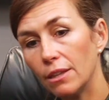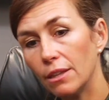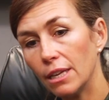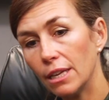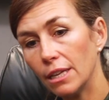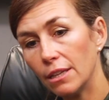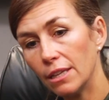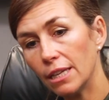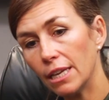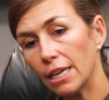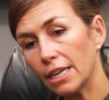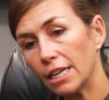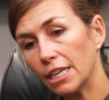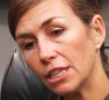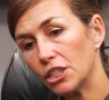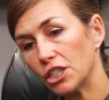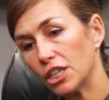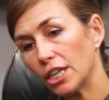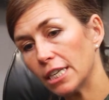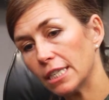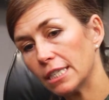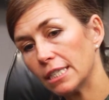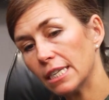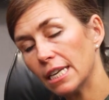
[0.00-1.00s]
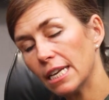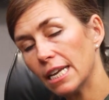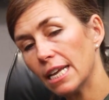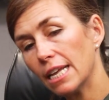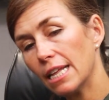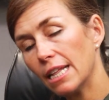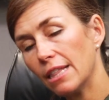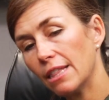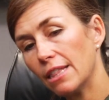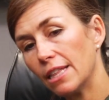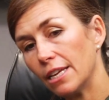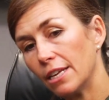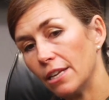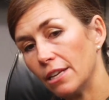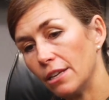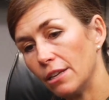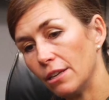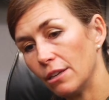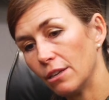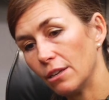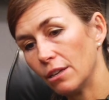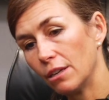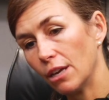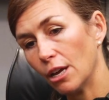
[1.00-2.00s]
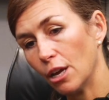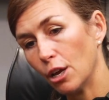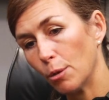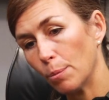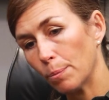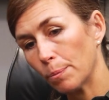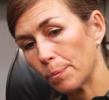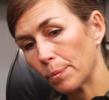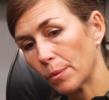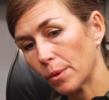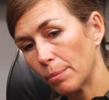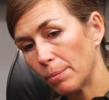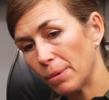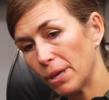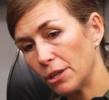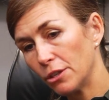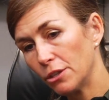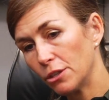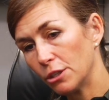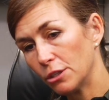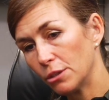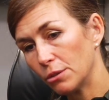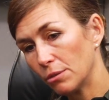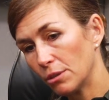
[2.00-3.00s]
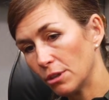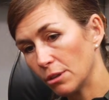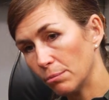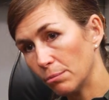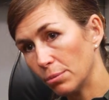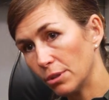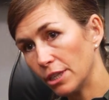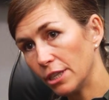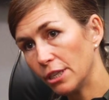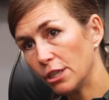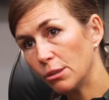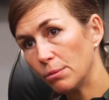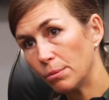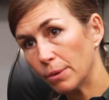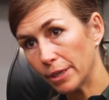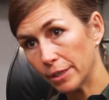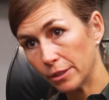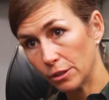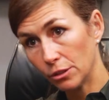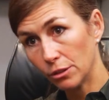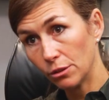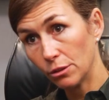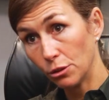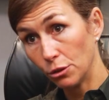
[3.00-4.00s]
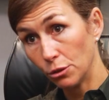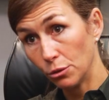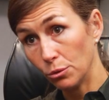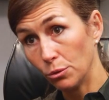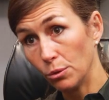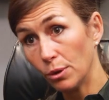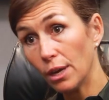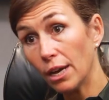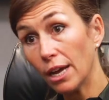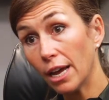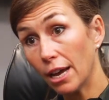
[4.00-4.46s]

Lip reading: In the NHS, the patients completed the BreastQ